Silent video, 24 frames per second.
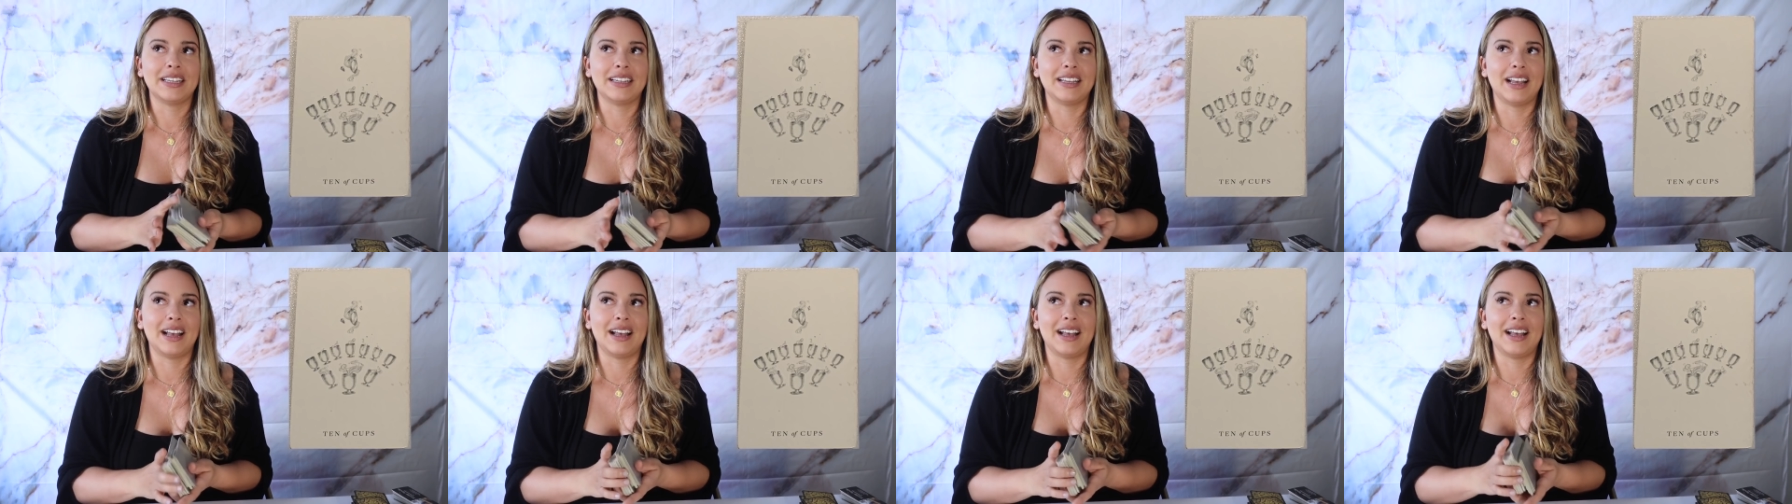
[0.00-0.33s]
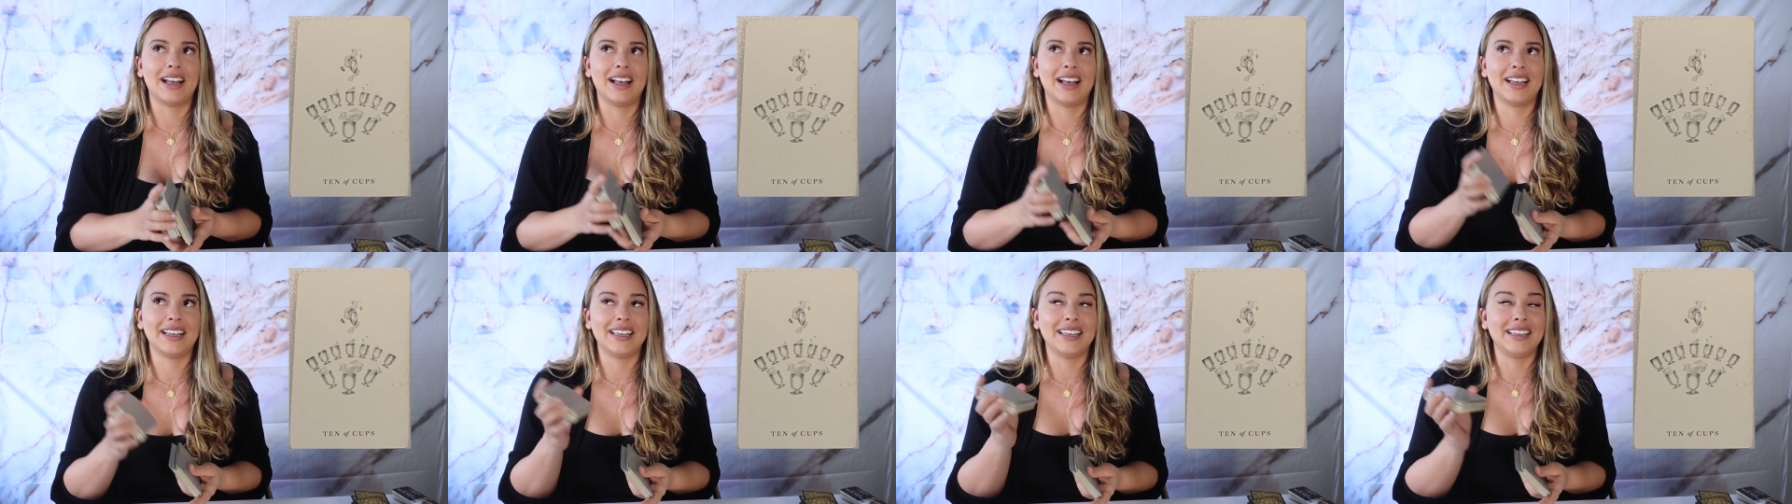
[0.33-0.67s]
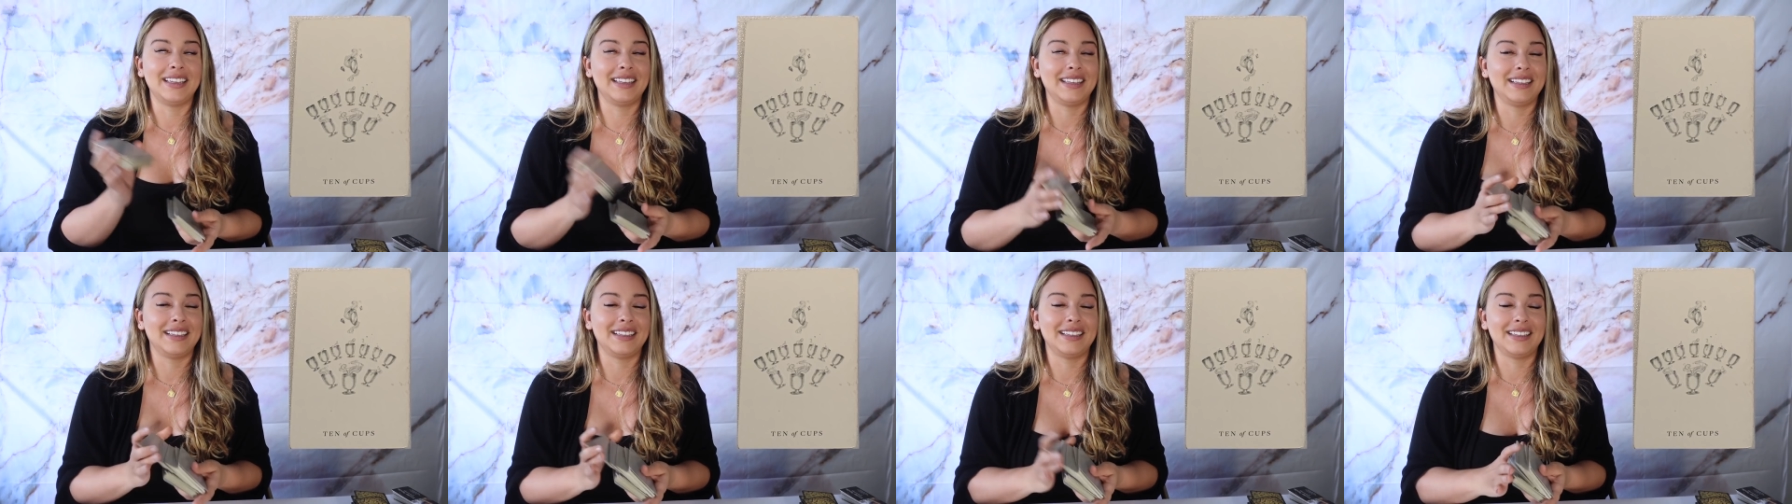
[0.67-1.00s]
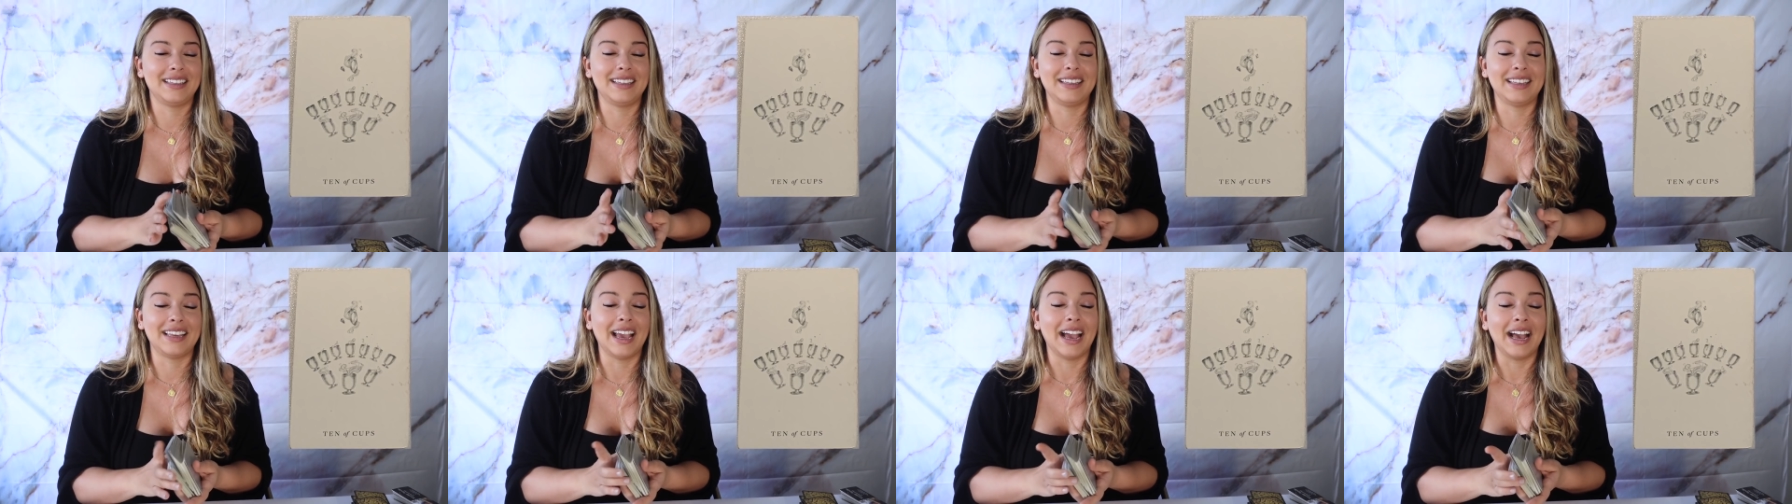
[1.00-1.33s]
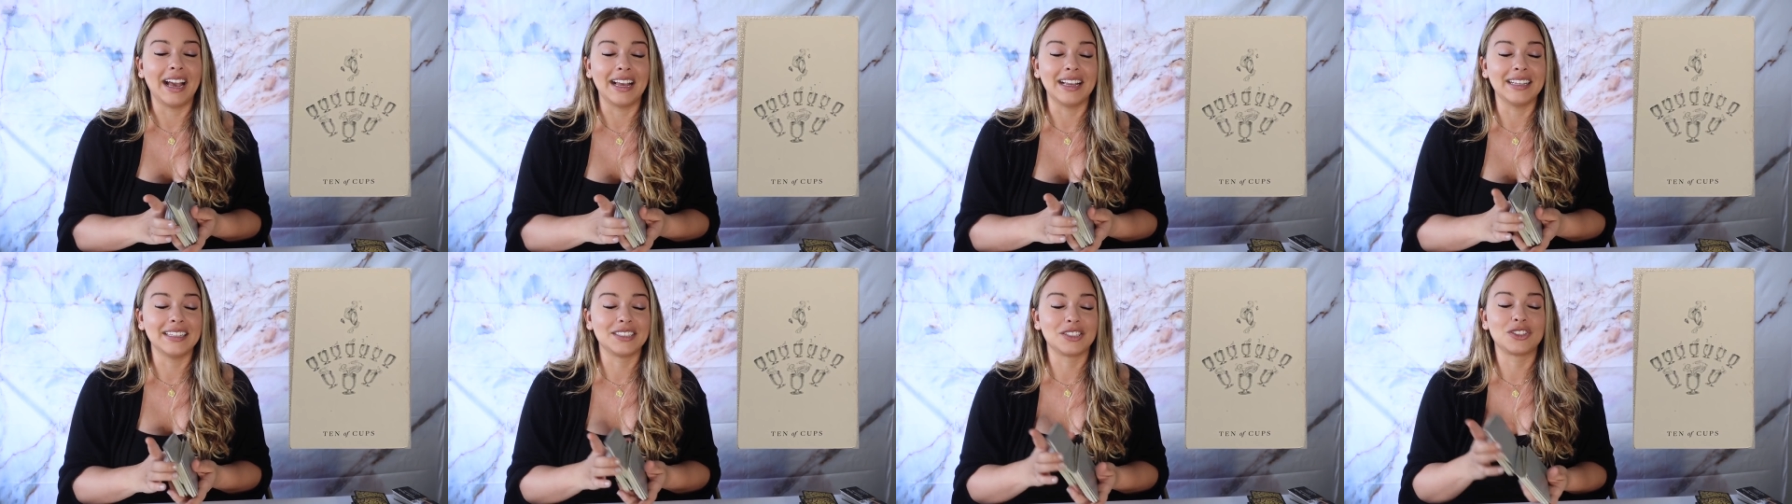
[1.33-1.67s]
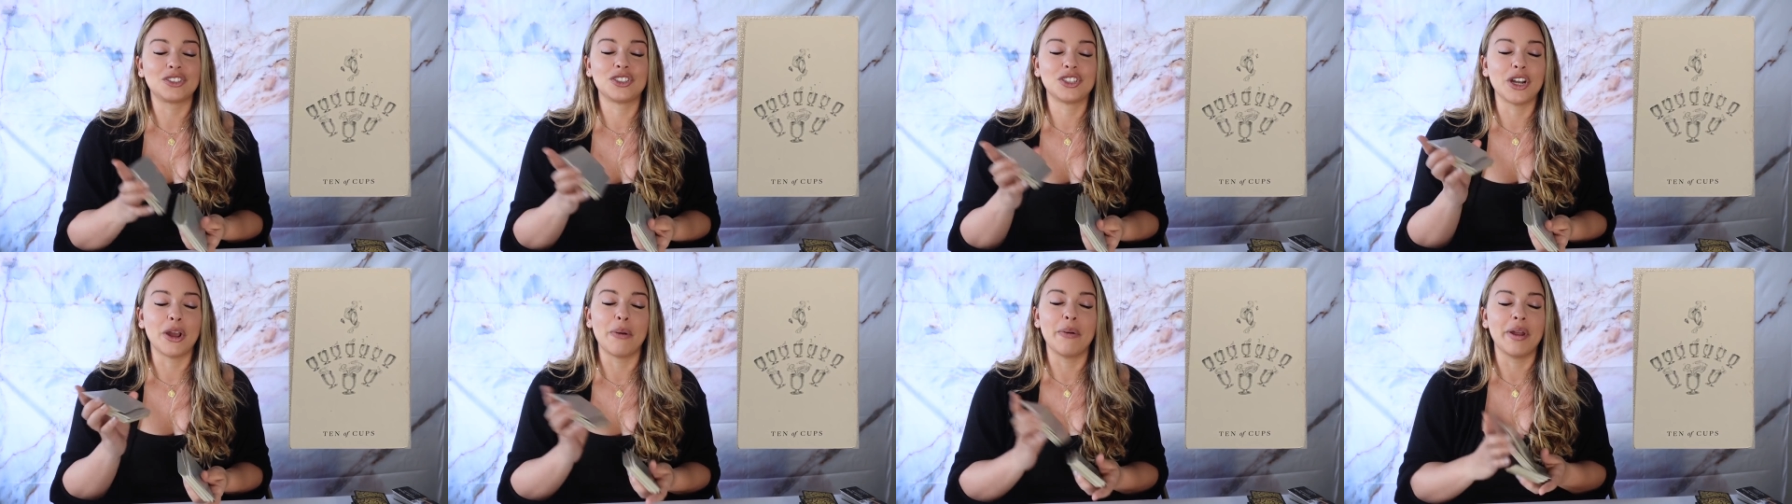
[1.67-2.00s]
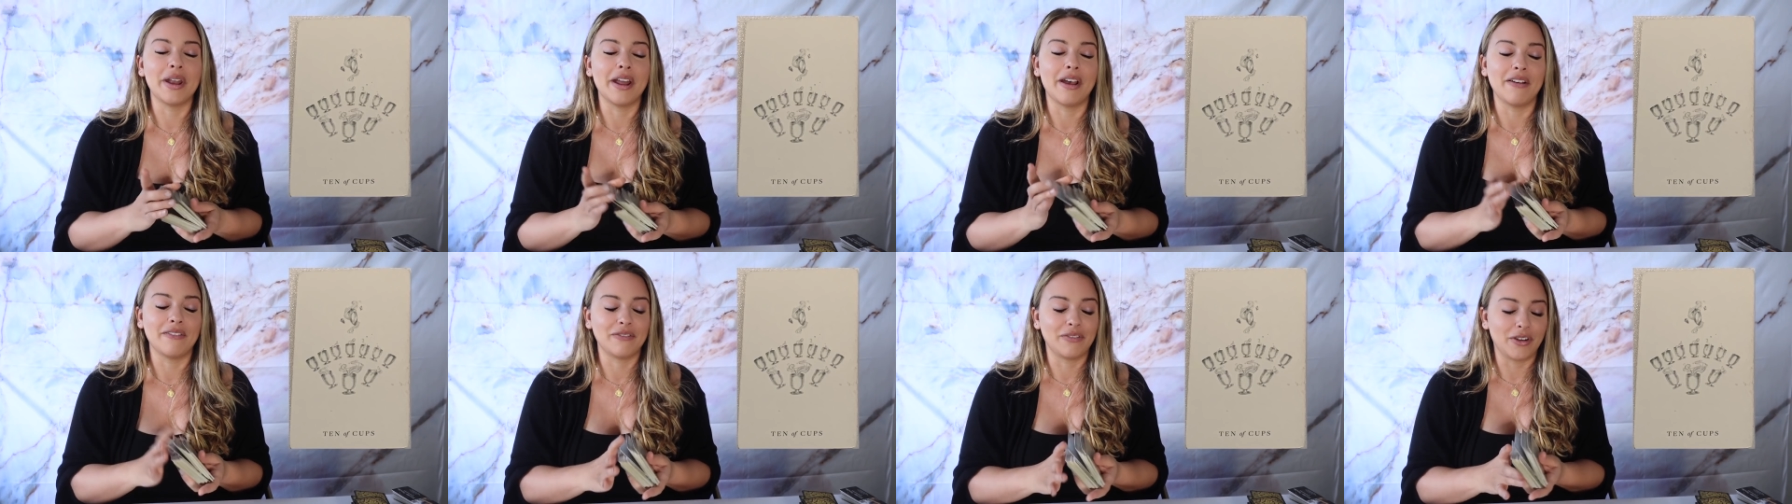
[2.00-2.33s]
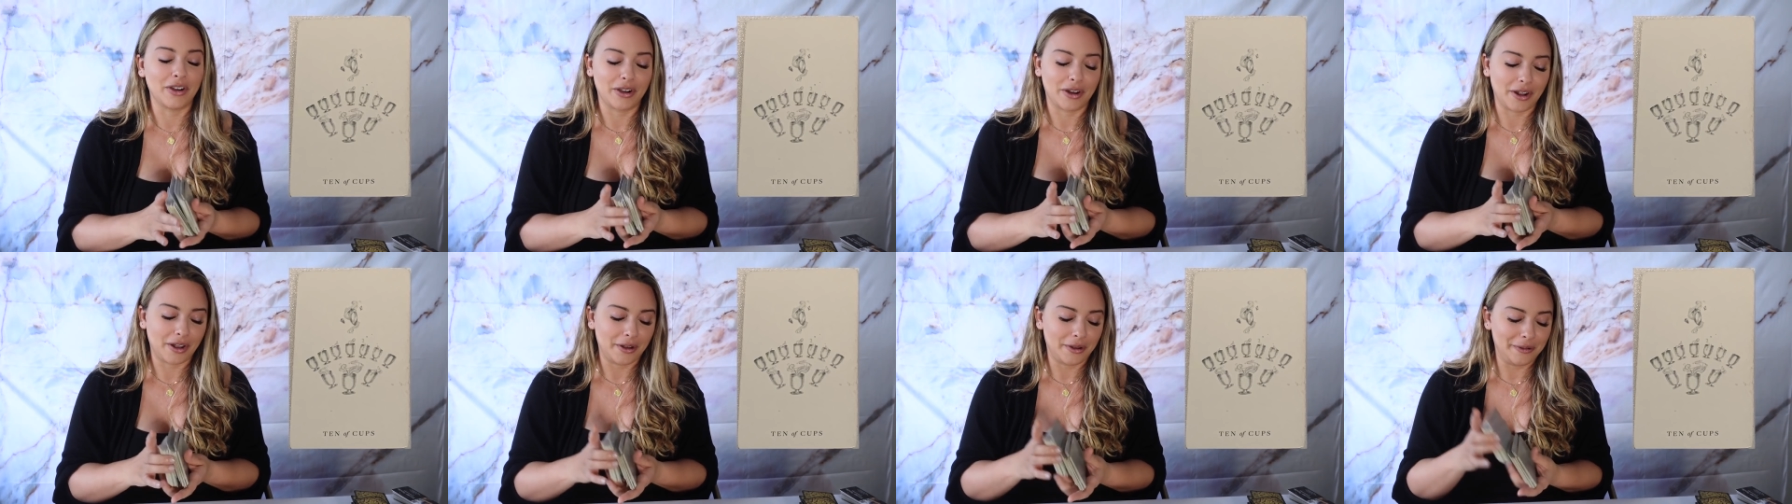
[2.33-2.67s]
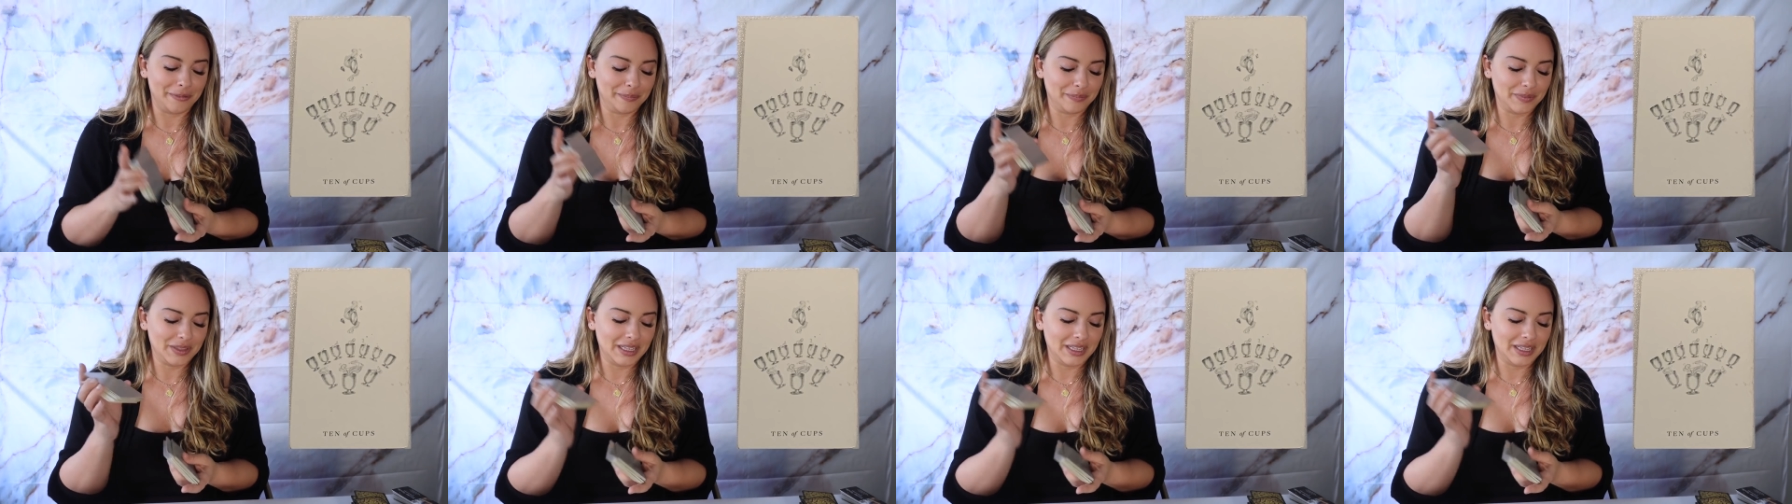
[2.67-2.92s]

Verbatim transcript: uh, yeah, it's showing up, Virgo.